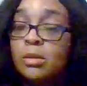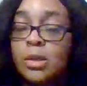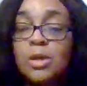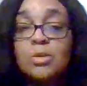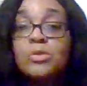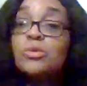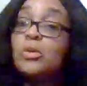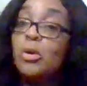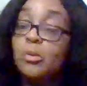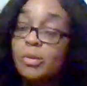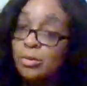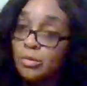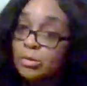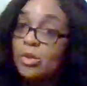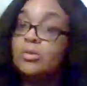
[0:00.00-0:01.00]
you know,
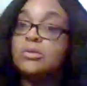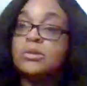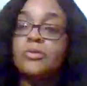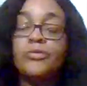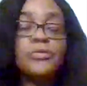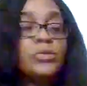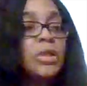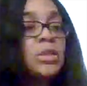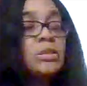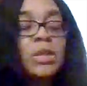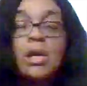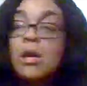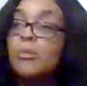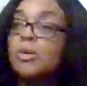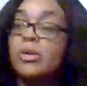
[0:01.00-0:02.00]
be those different things.
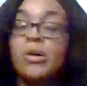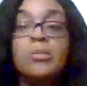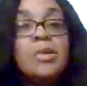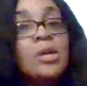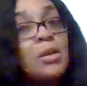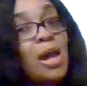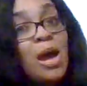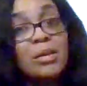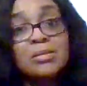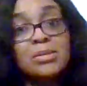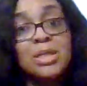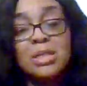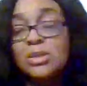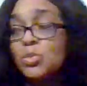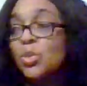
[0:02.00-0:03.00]
But there'll be a lot of
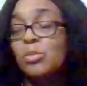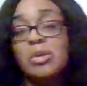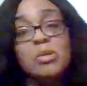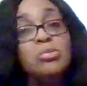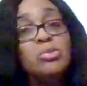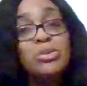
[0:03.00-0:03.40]
things where people